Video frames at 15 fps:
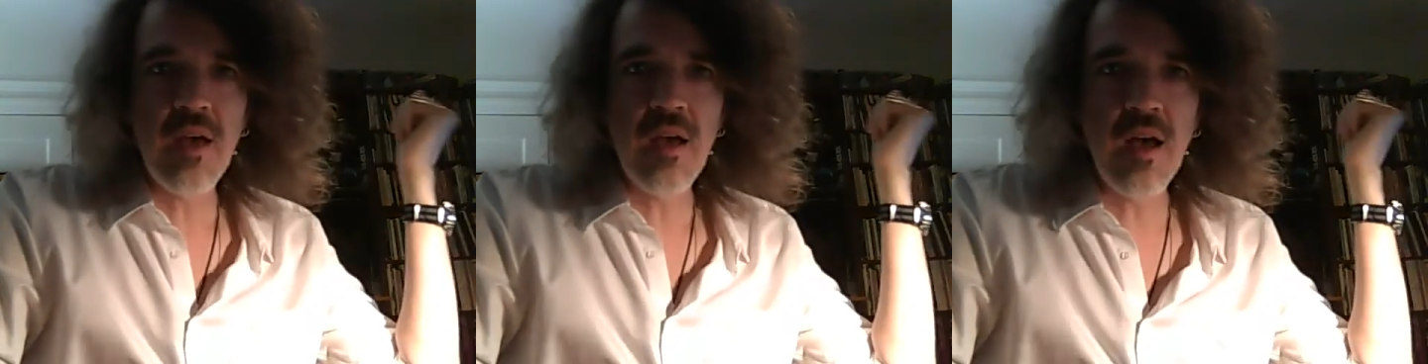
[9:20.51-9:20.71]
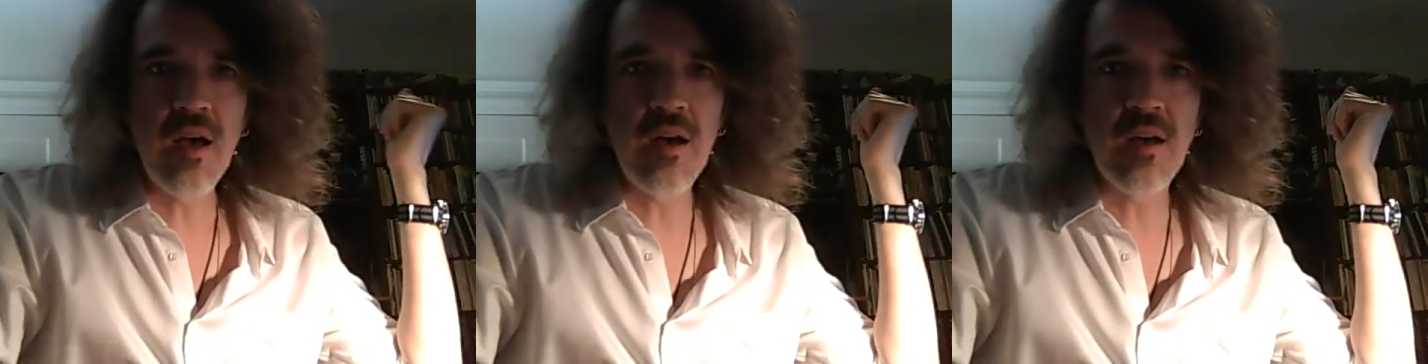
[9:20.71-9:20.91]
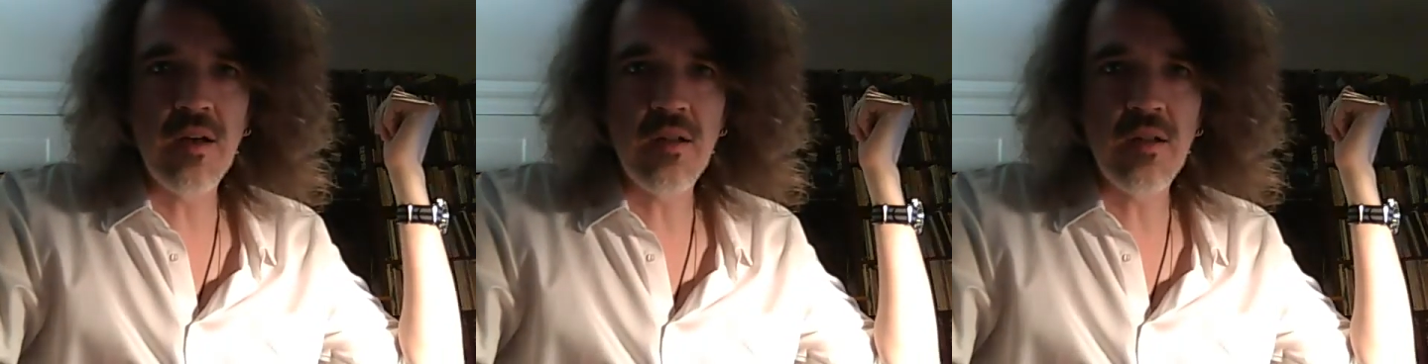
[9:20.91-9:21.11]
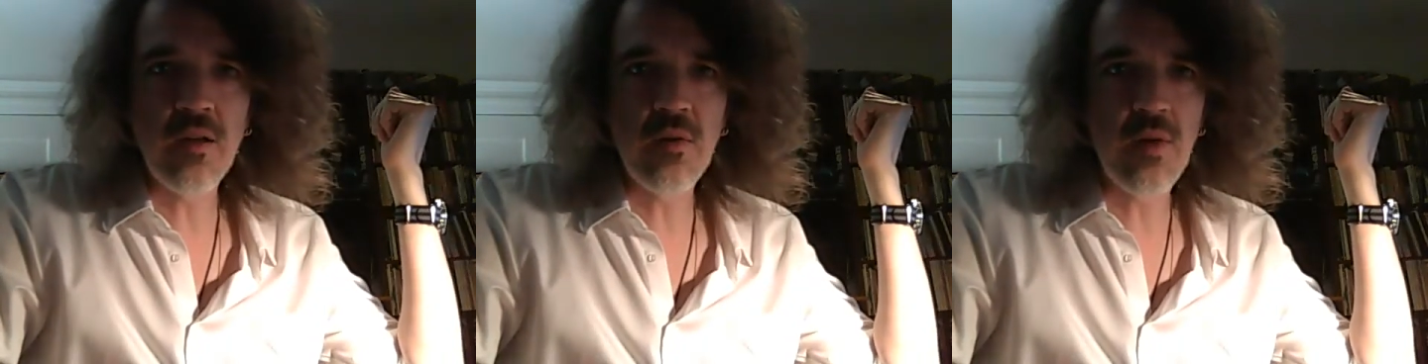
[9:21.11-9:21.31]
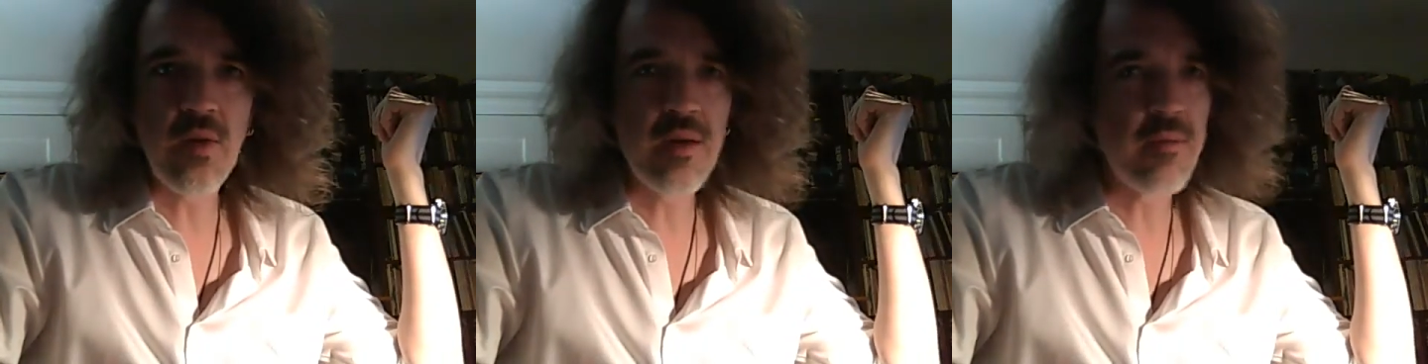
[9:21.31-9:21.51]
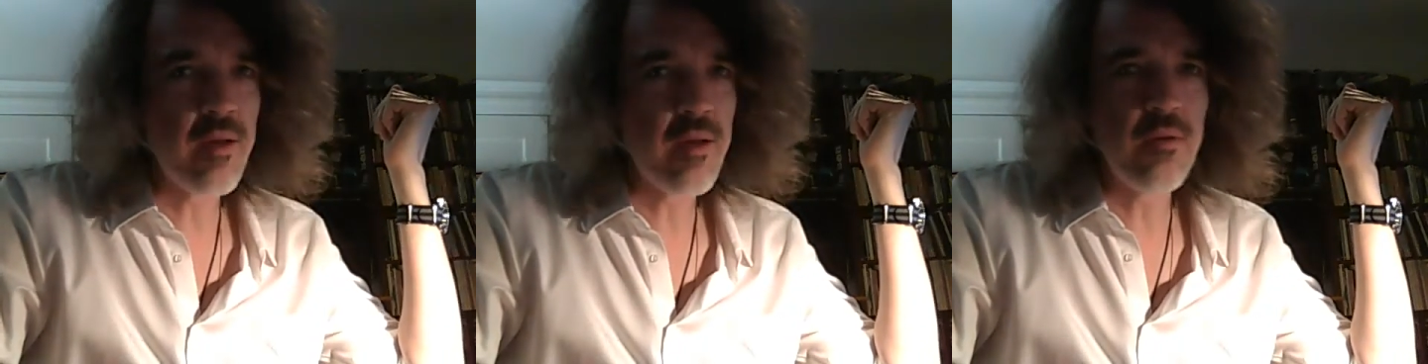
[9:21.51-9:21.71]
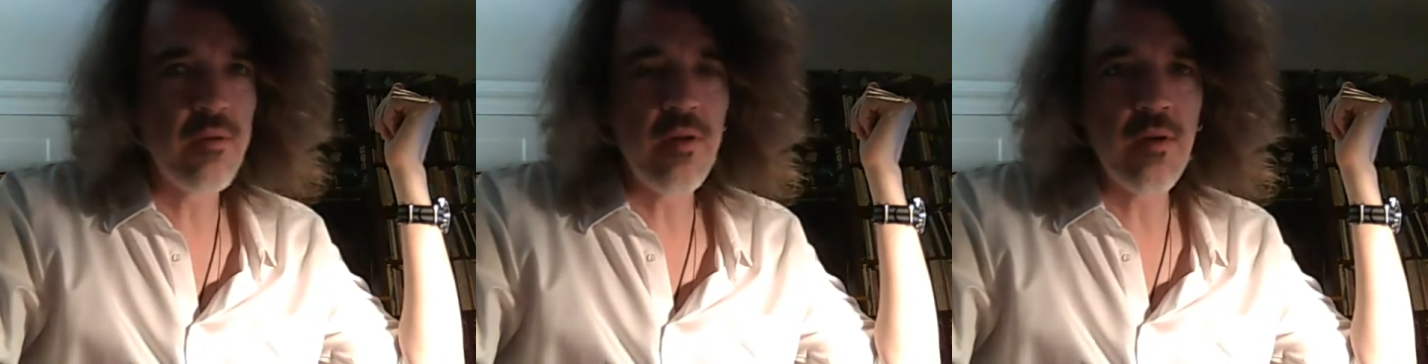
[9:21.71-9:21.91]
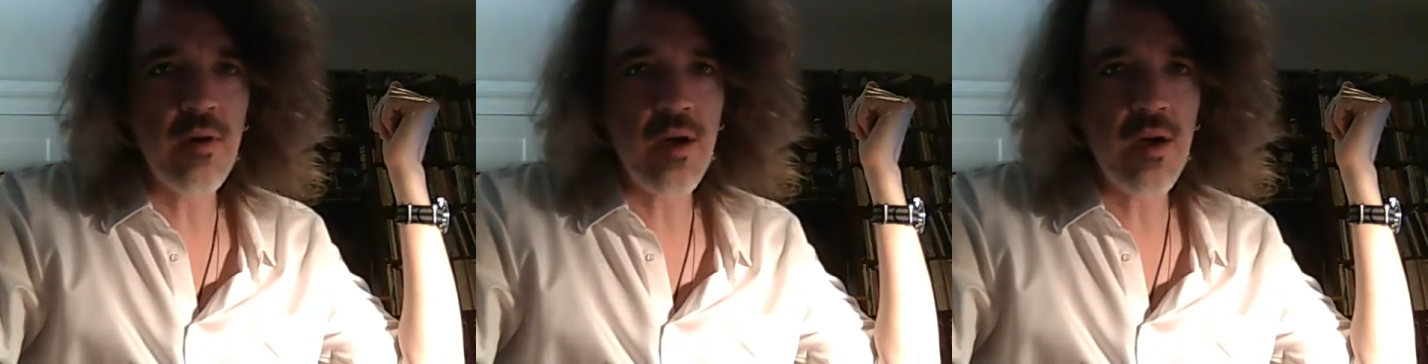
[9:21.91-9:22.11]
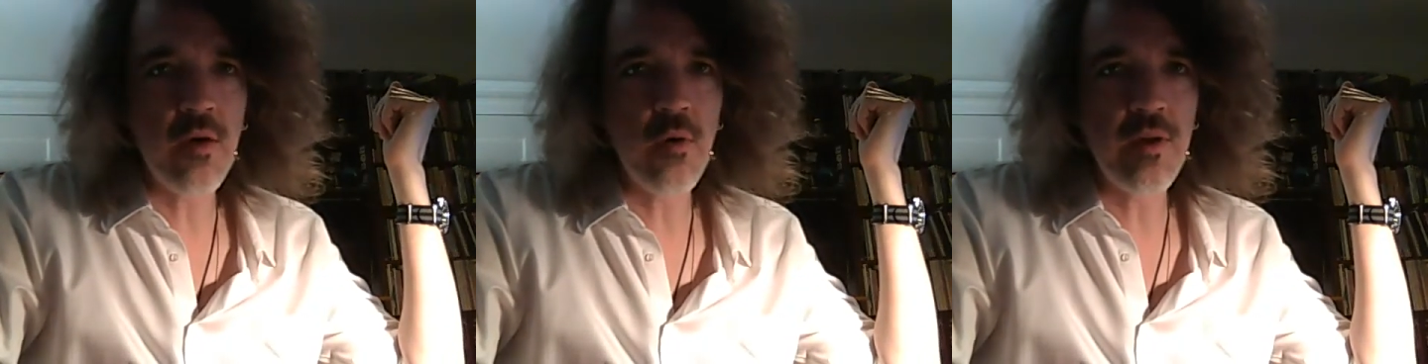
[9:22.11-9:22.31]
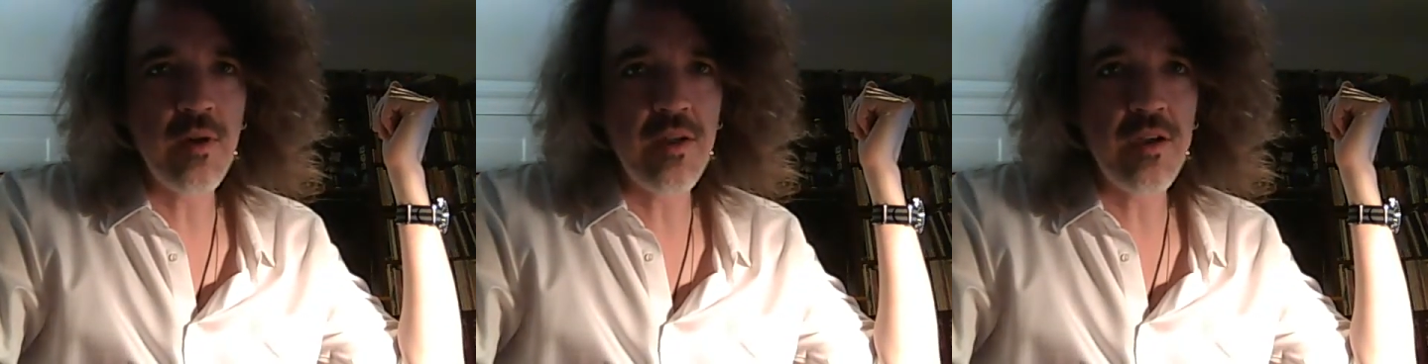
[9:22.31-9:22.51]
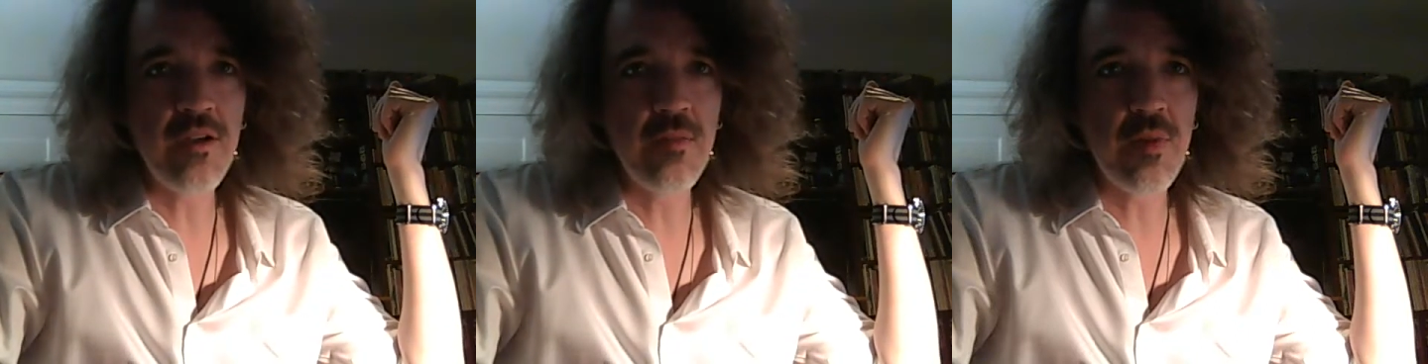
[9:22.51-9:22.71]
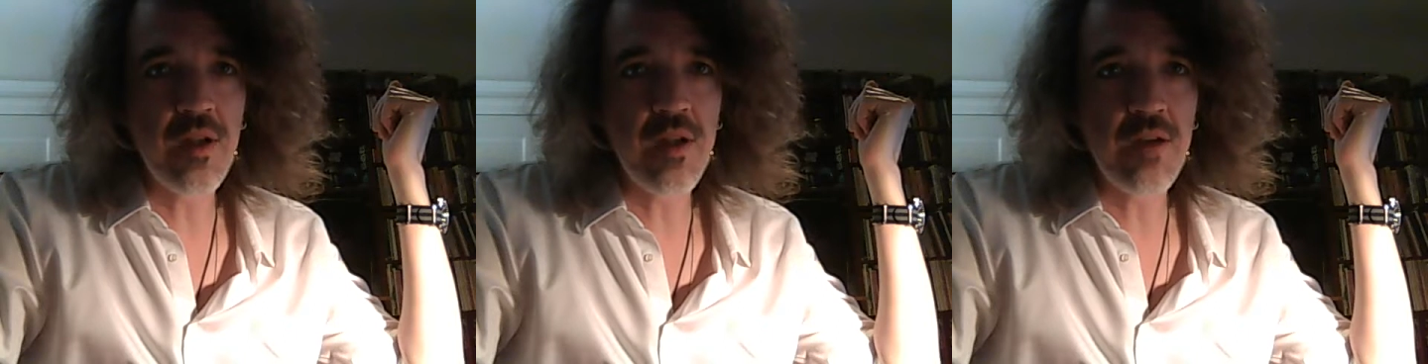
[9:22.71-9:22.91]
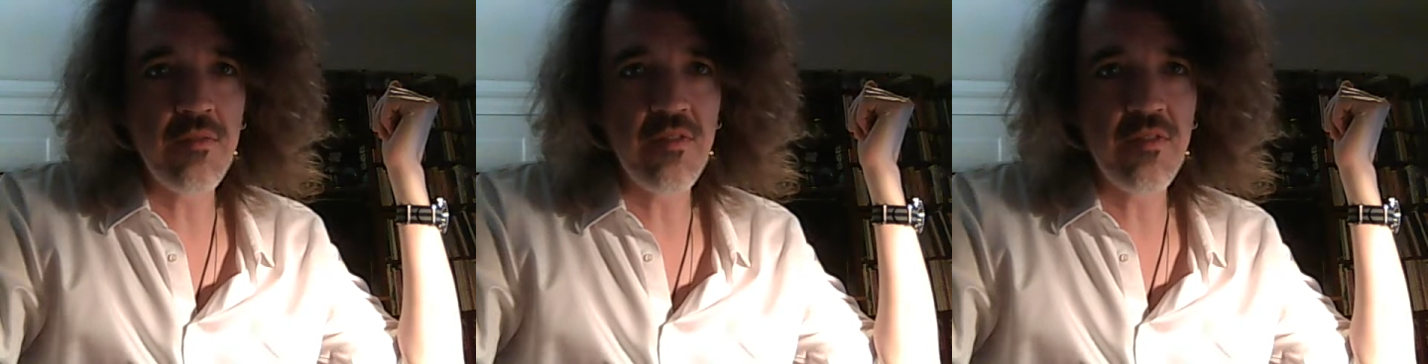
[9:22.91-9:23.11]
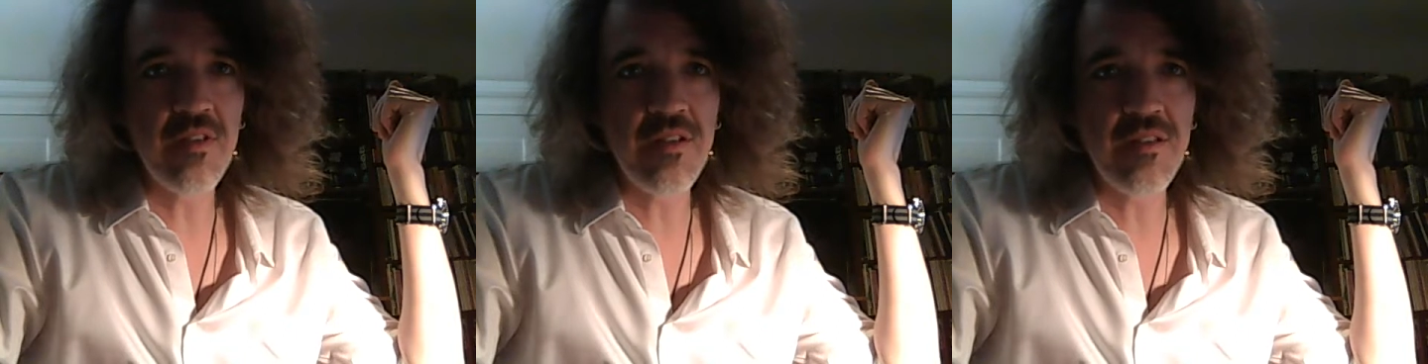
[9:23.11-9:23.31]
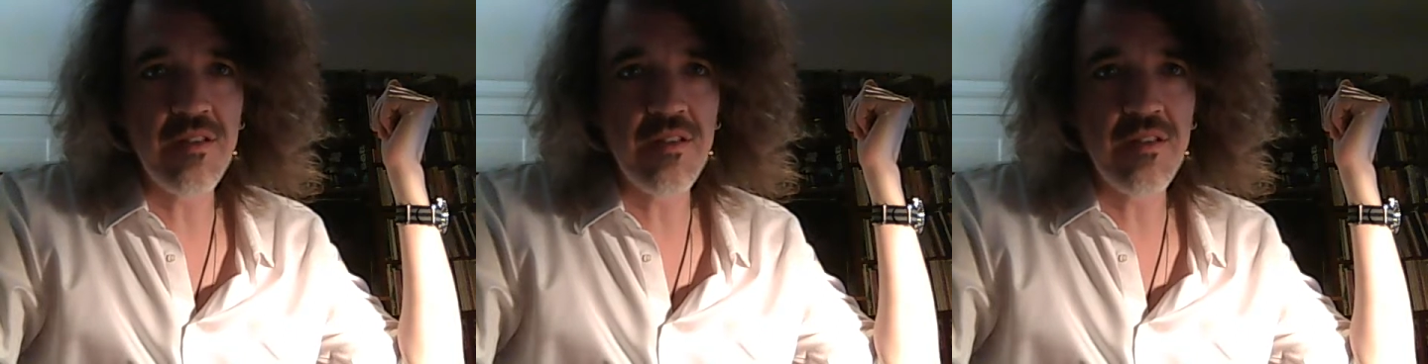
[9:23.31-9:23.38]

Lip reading: Hello, I don't know quite how you'd pronounce it,